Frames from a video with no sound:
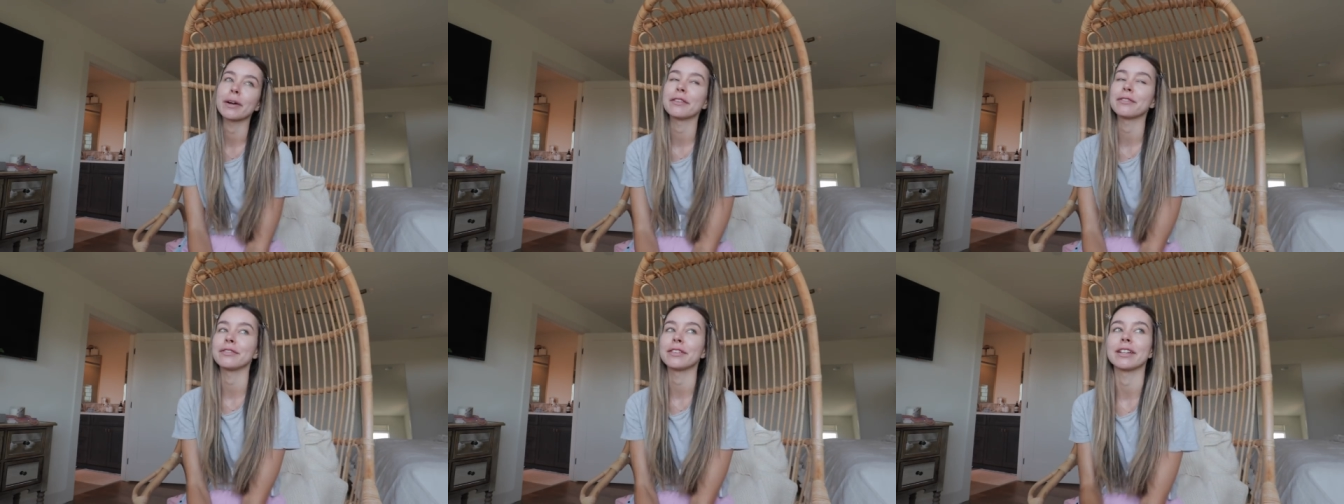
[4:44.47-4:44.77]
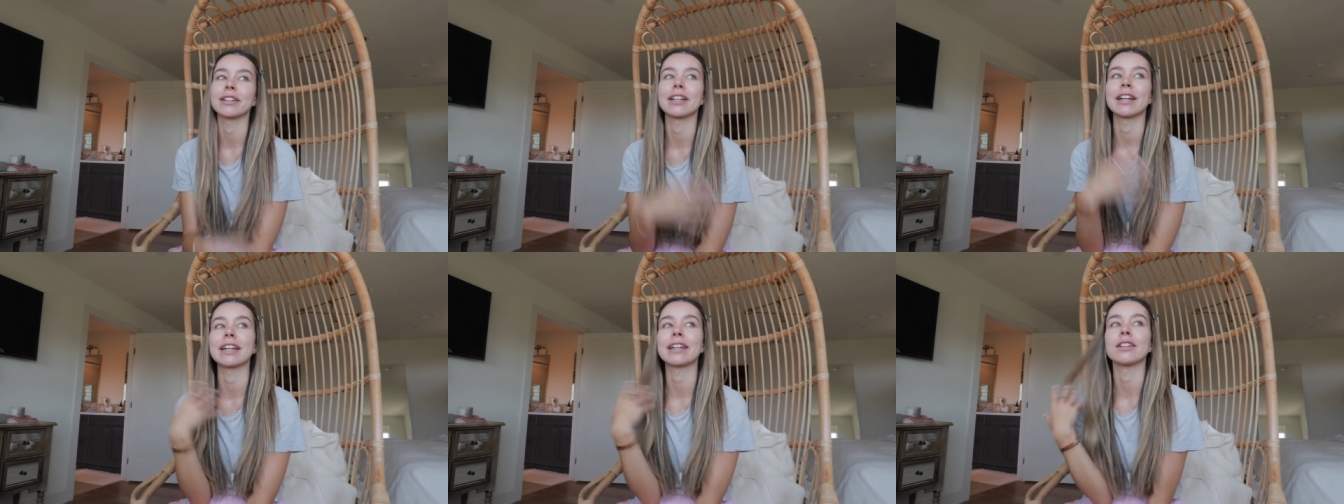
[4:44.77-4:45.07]
I
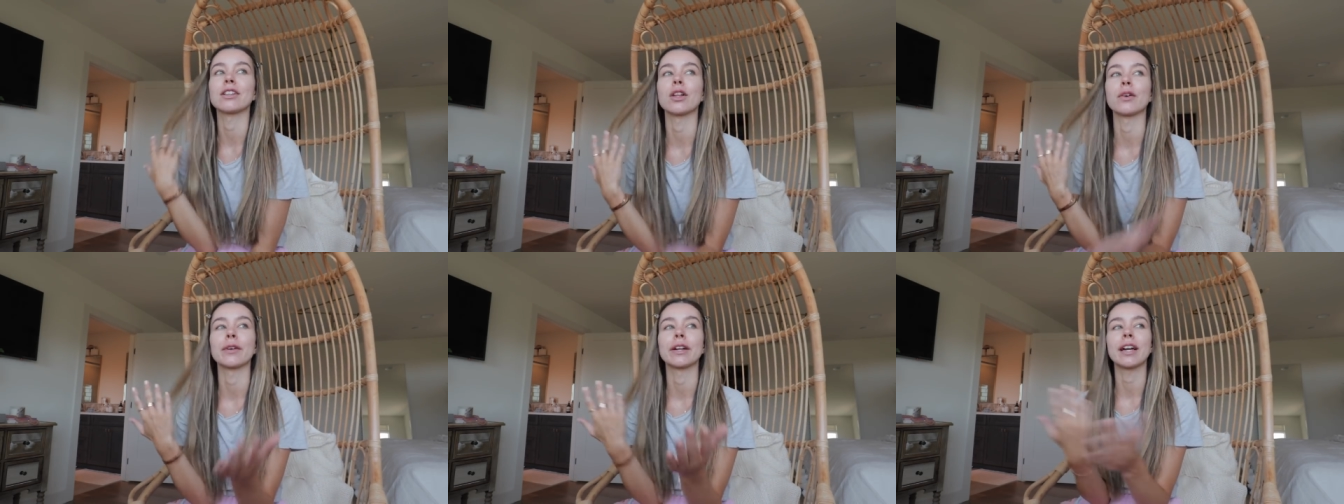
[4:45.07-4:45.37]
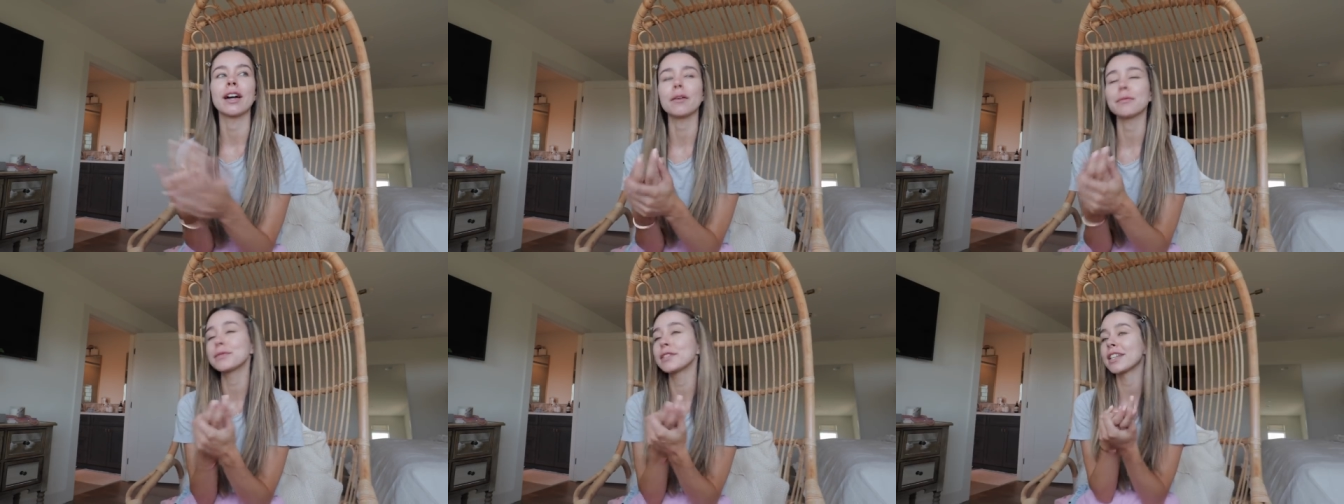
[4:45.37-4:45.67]
feel like
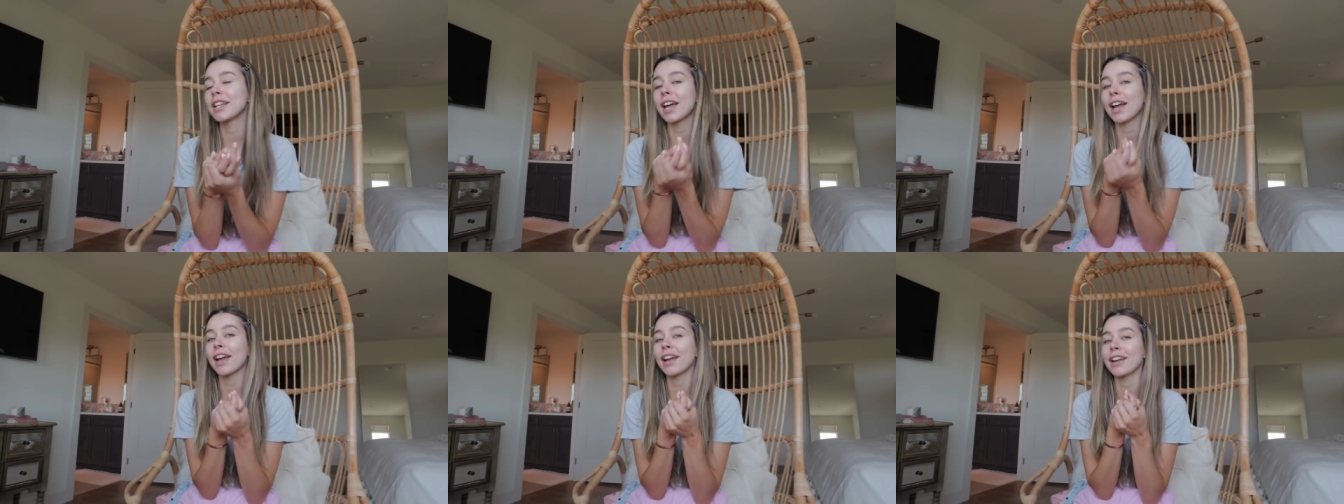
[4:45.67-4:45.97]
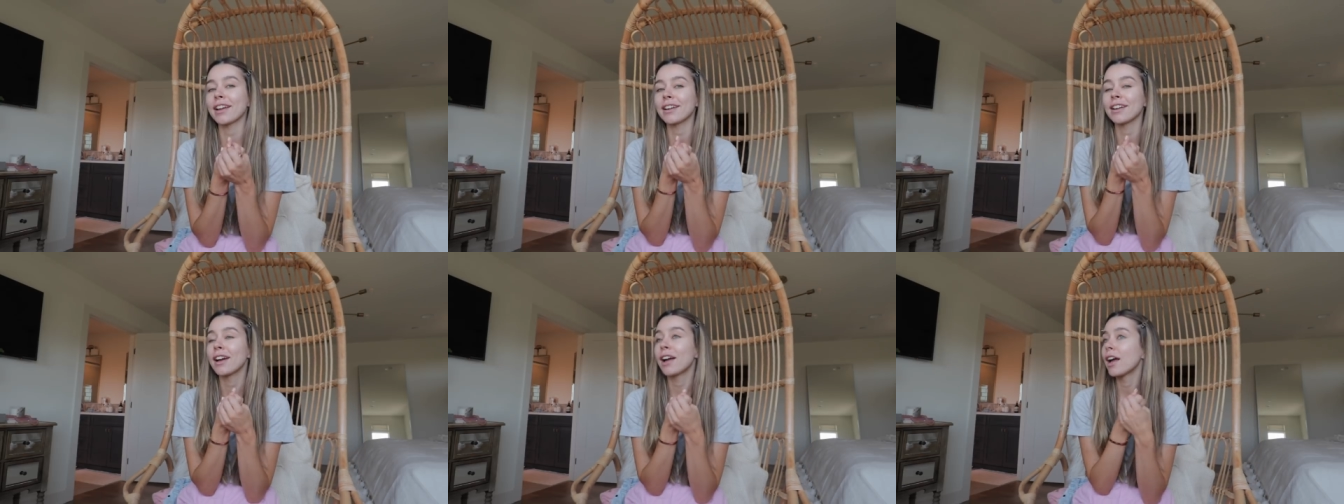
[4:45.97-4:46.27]
glowing up
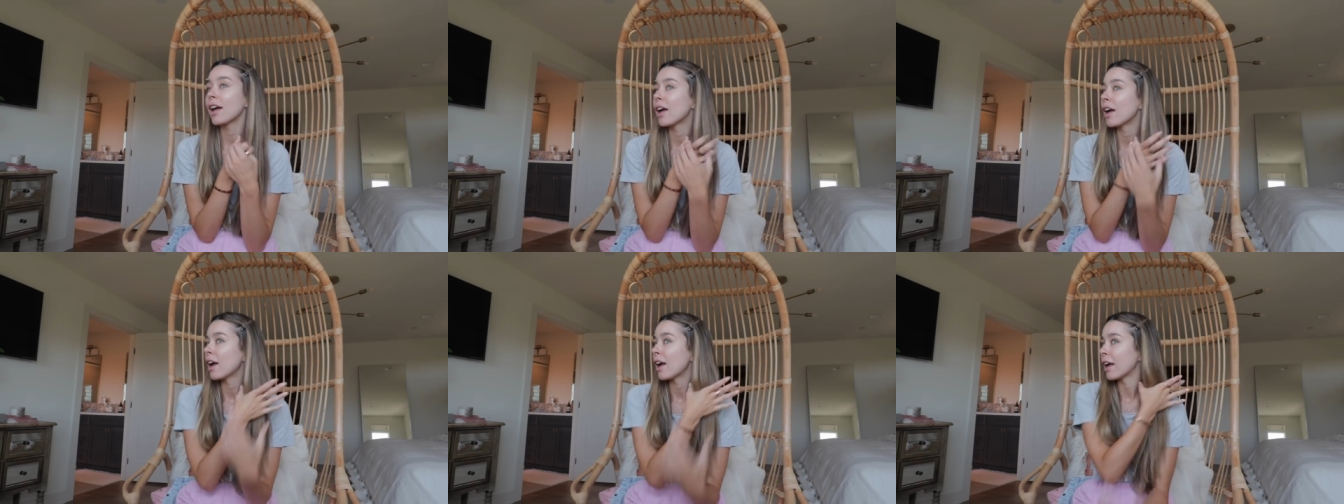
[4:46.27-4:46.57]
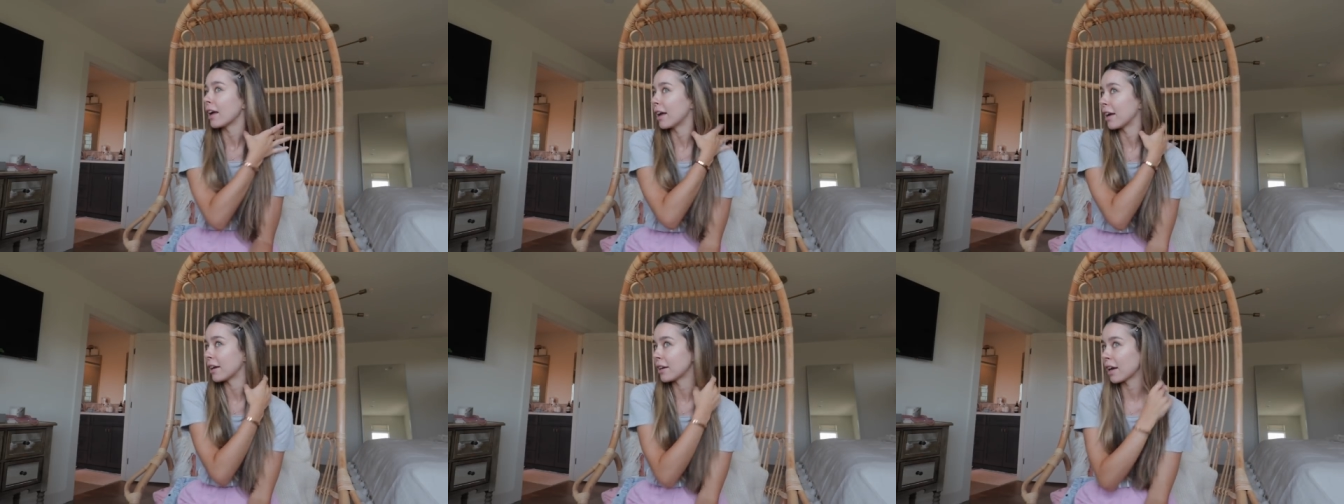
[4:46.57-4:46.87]
today
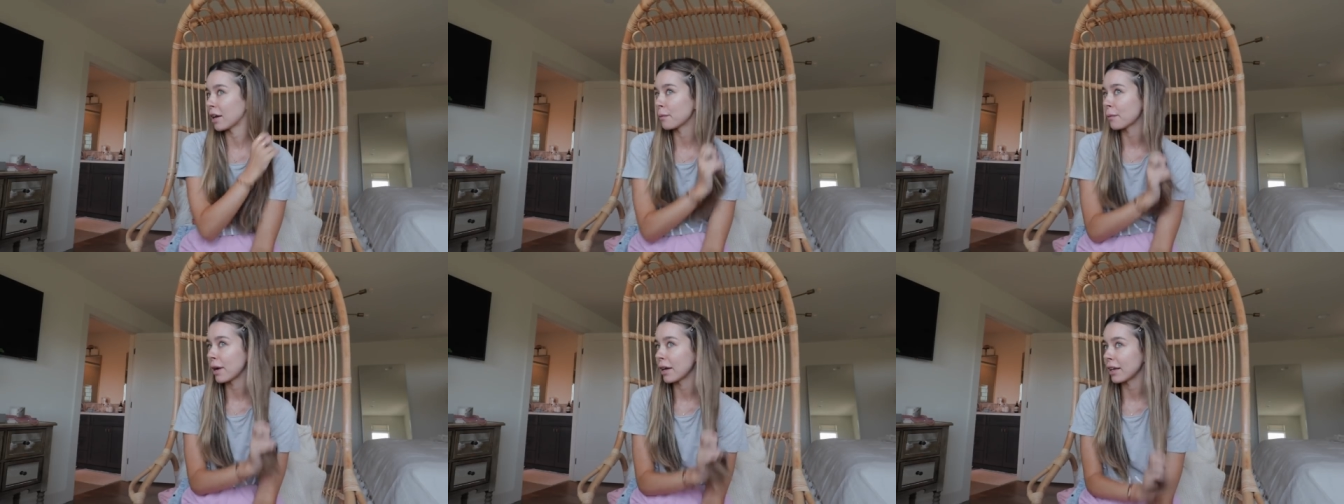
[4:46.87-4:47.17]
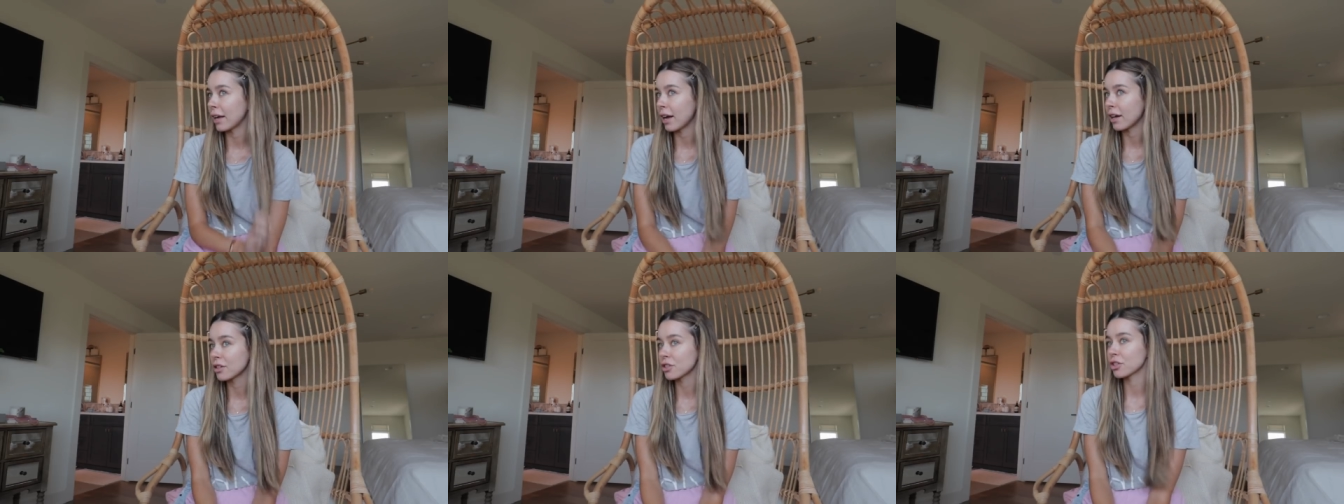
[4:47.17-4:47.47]
and I might
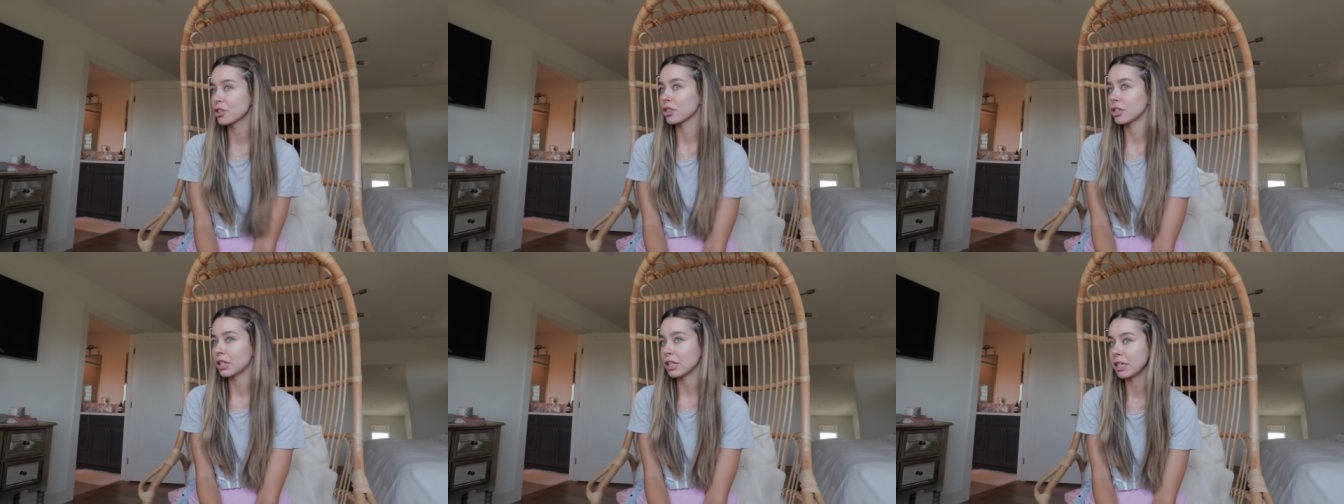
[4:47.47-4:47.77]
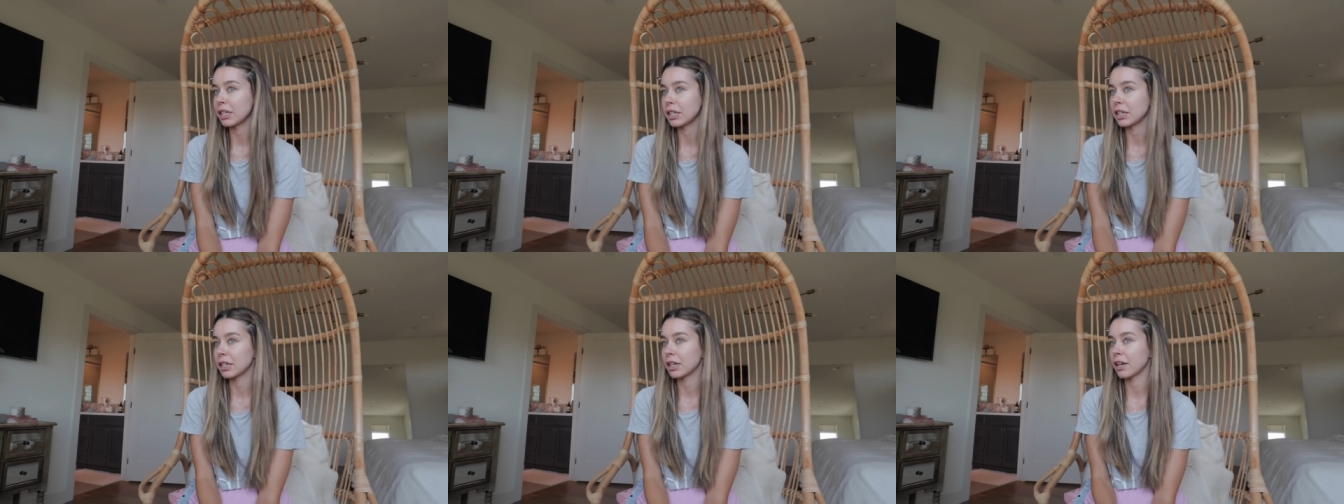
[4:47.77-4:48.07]

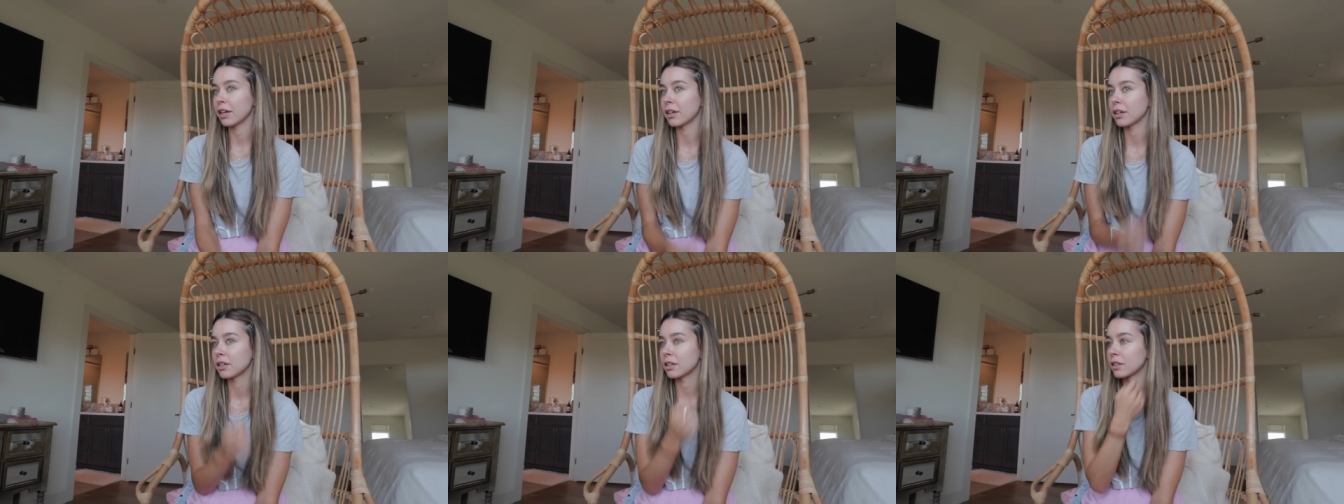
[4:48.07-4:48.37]
actually